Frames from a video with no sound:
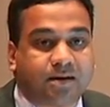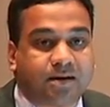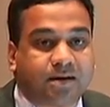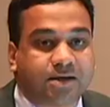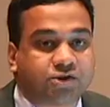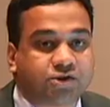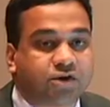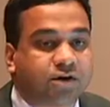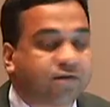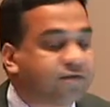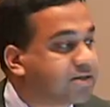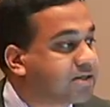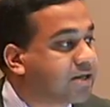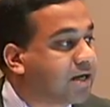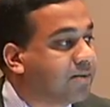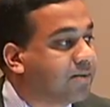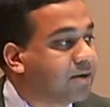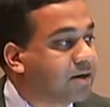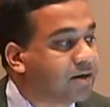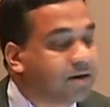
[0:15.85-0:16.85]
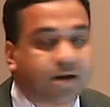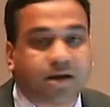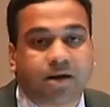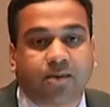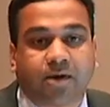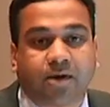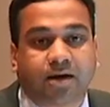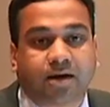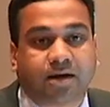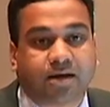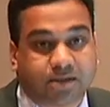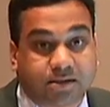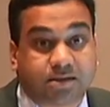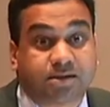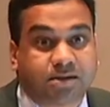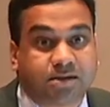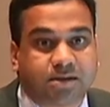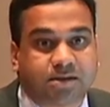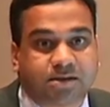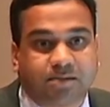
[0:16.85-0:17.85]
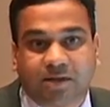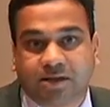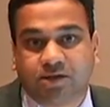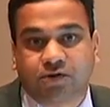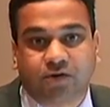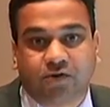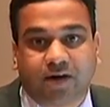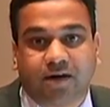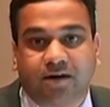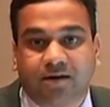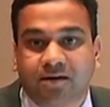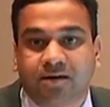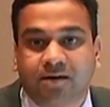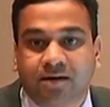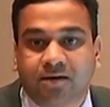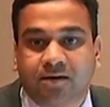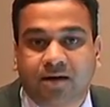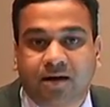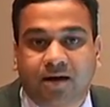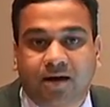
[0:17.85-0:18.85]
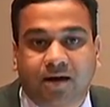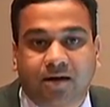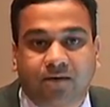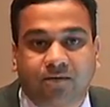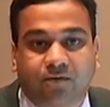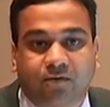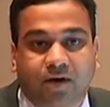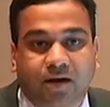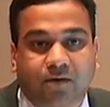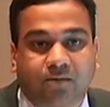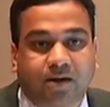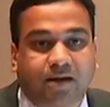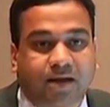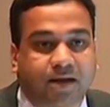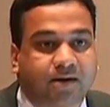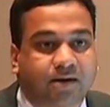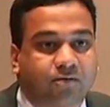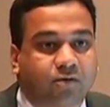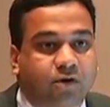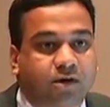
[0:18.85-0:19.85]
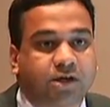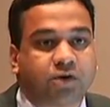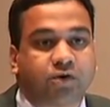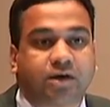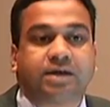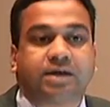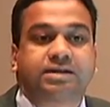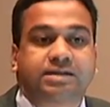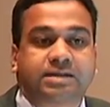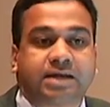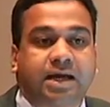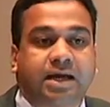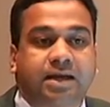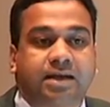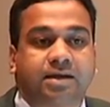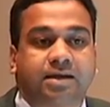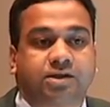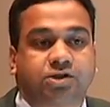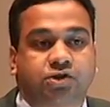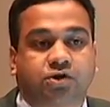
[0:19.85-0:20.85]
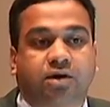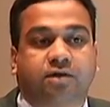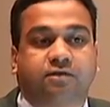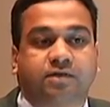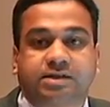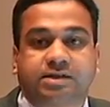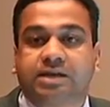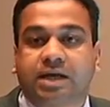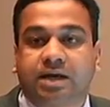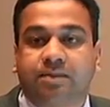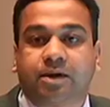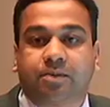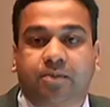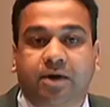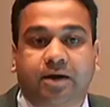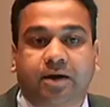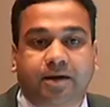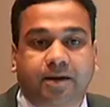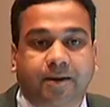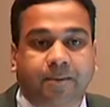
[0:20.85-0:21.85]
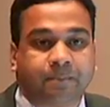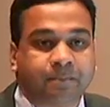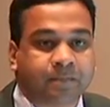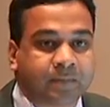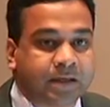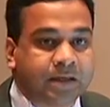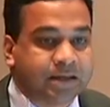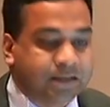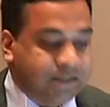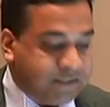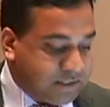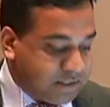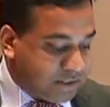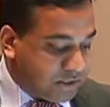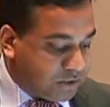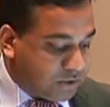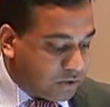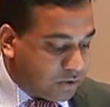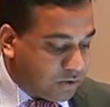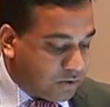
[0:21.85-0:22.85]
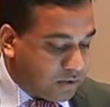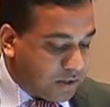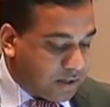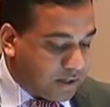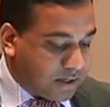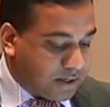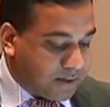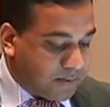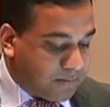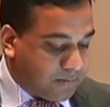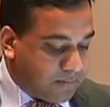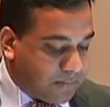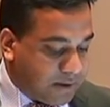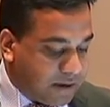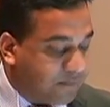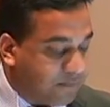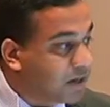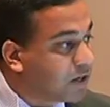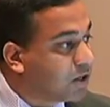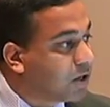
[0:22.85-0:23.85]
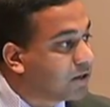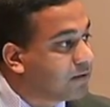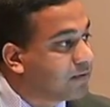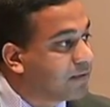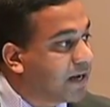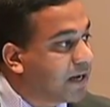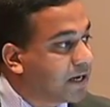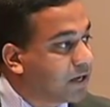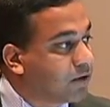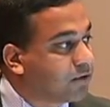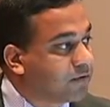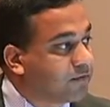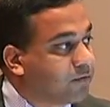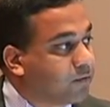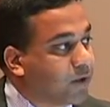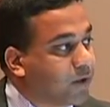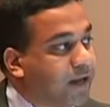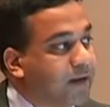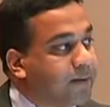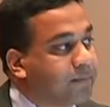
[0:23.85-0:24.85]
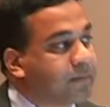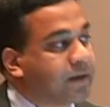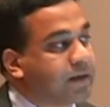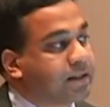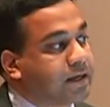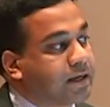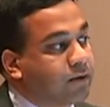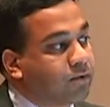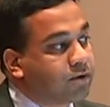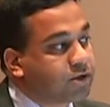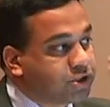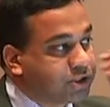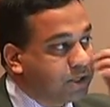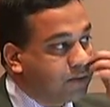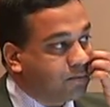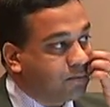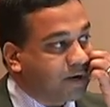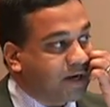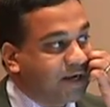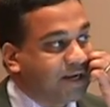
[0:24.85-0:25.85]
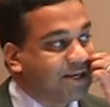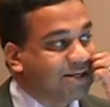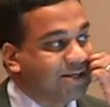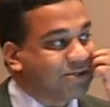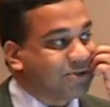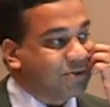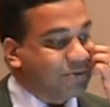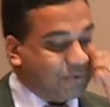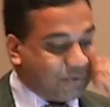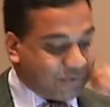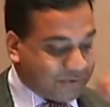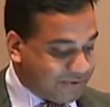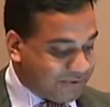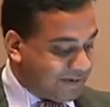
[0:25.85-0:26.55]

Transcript: History of Islam in America is a must read for anybody wanting to understand the history of Islam in America. So, having gotten that out of the way, I think I want to jump right into